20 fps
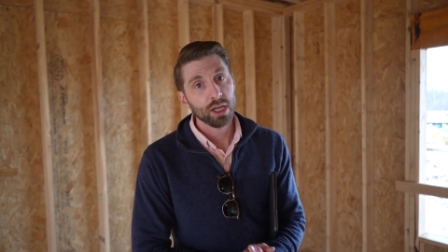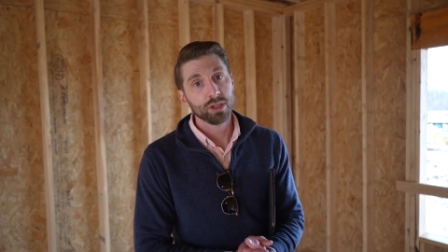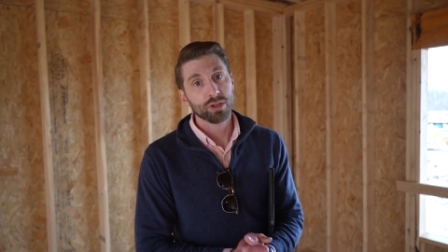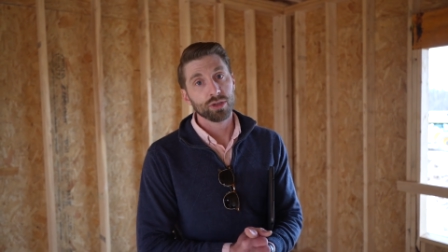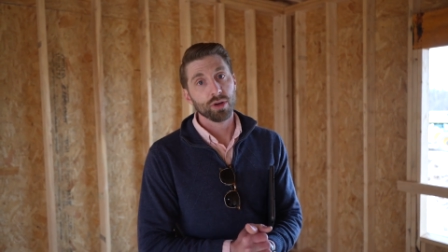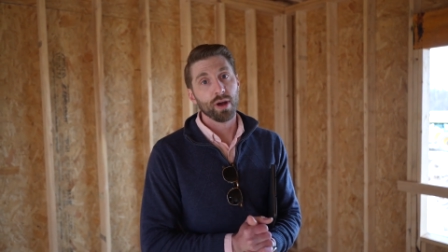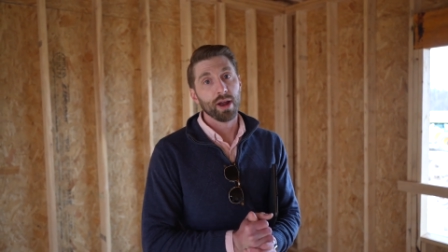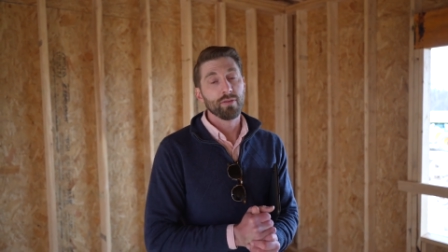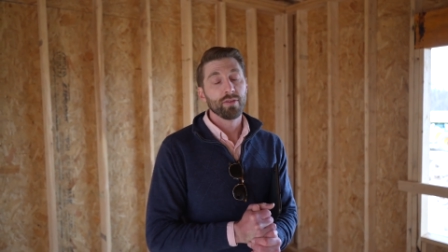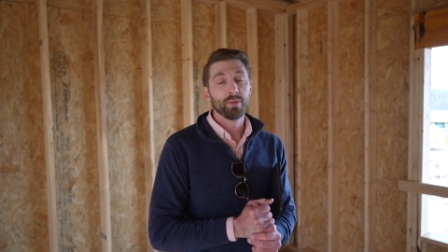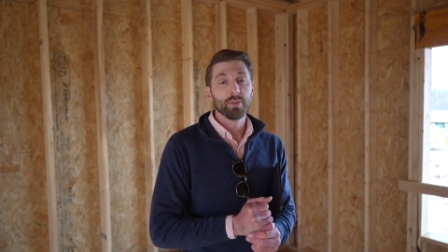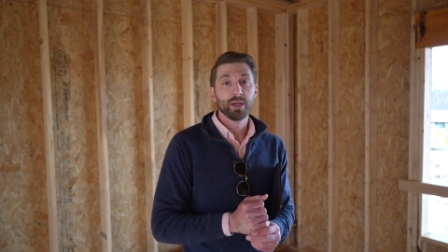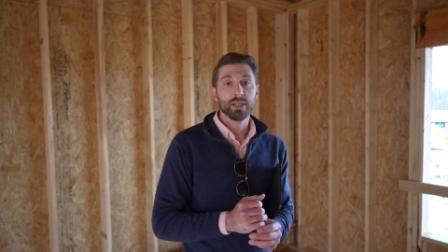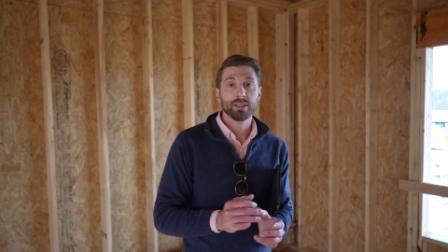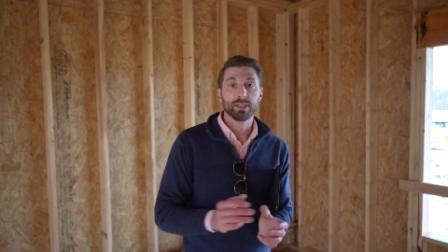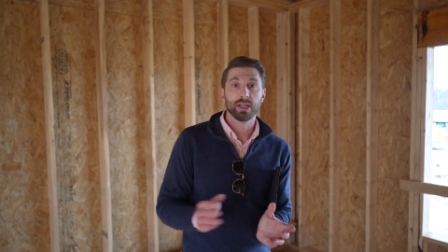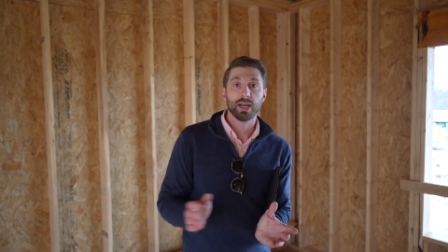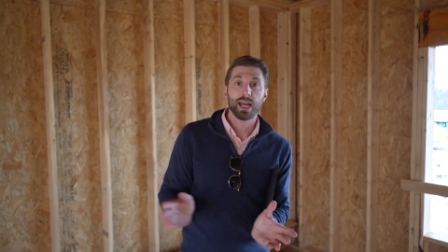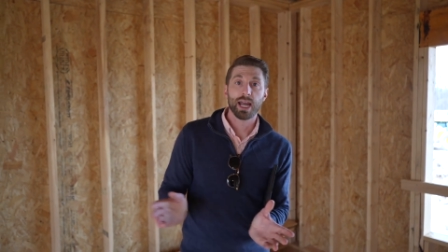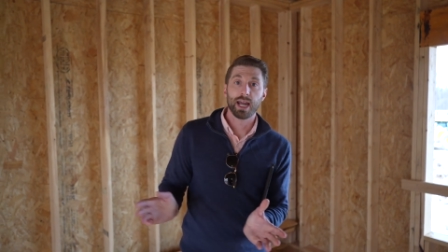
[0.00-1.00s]
So
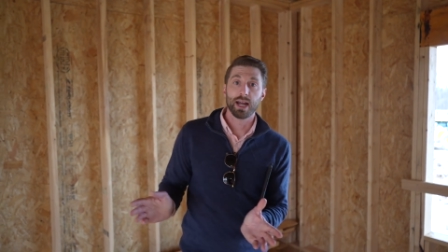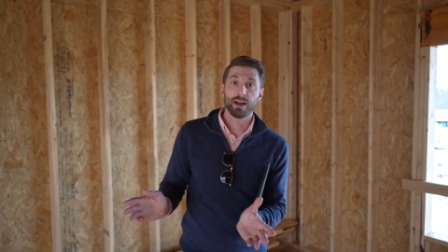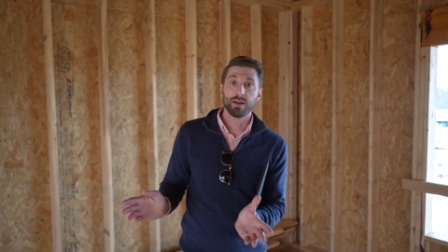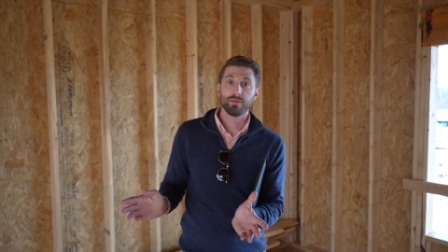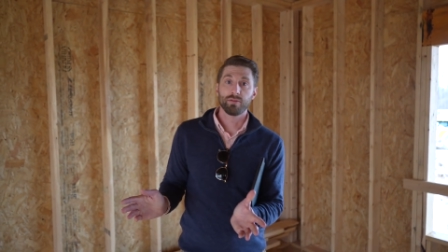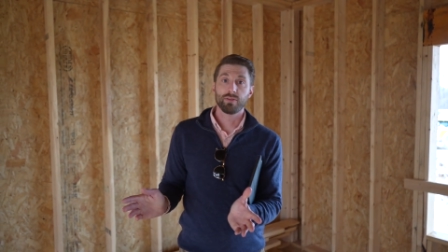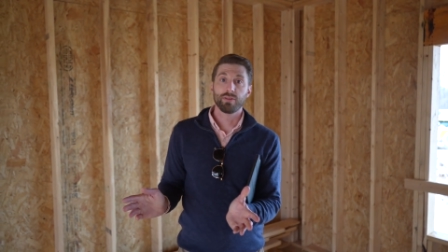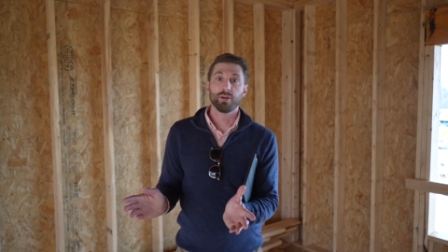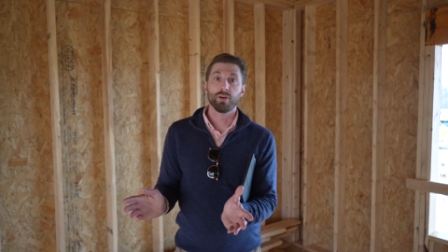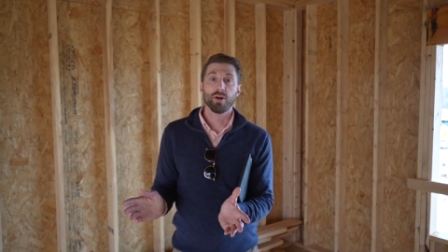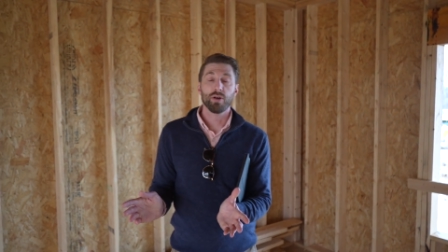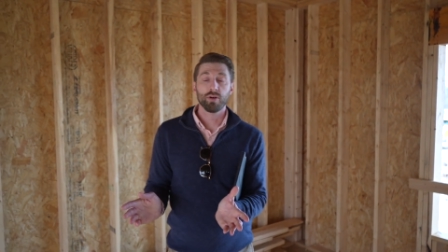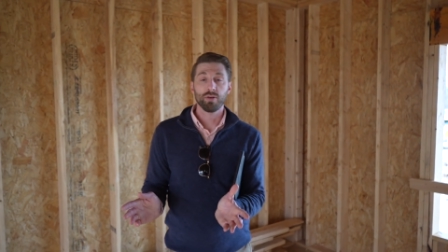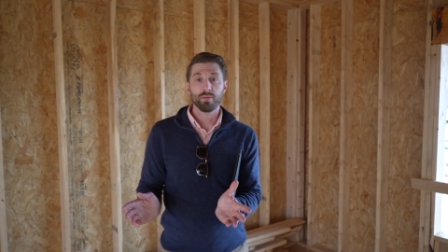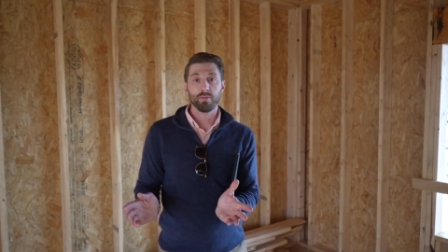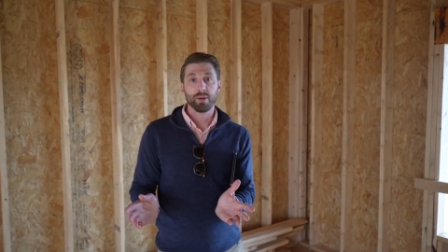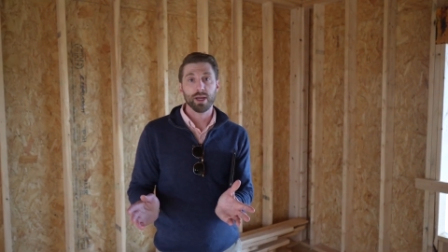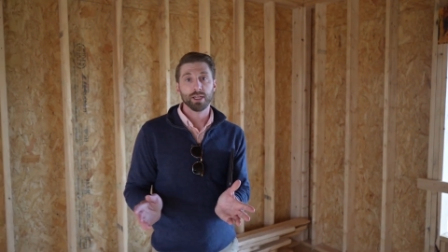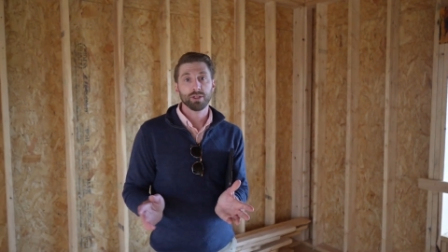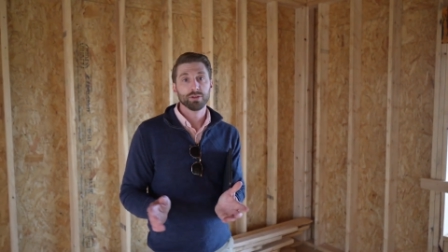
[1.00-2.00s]
everybody's going to have their
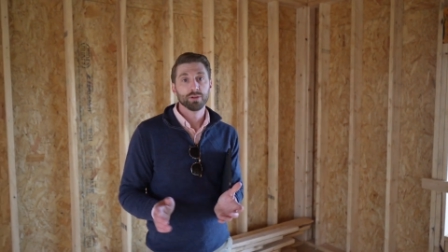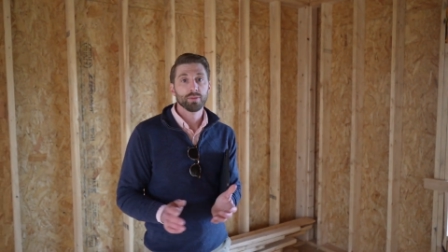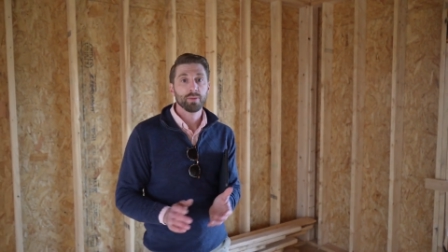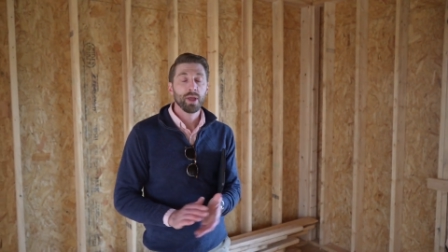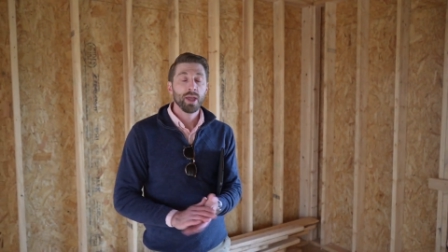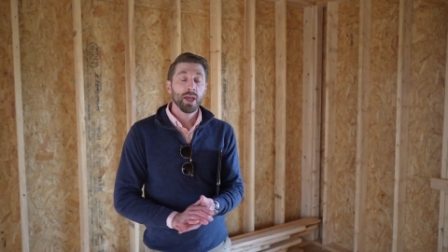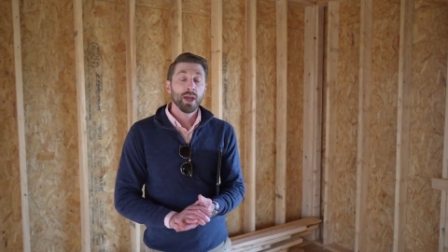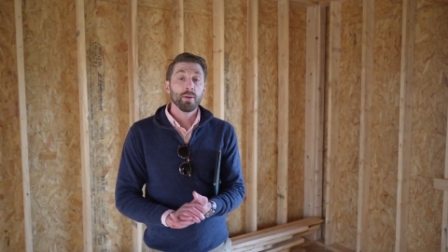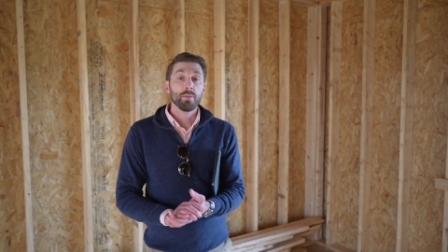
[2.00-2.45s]
own bedroom,